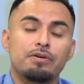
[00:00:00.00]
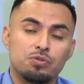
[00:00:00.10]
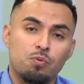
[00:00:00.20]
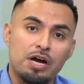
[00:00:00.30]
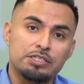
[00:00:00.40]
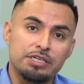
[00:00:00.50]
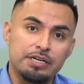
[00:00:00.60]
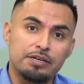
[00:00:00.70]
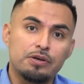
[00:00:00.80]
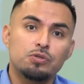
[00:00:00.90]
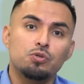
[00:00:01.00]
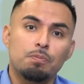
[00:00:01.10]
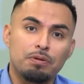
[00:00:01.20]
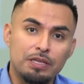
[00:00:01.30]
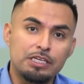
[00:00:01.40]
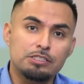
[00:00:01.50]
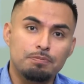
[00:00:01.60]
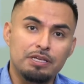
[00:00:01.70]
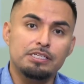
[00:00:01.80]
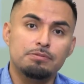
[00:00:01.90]
who's watching to please,
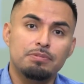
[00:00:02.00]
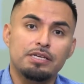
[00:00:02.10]
please,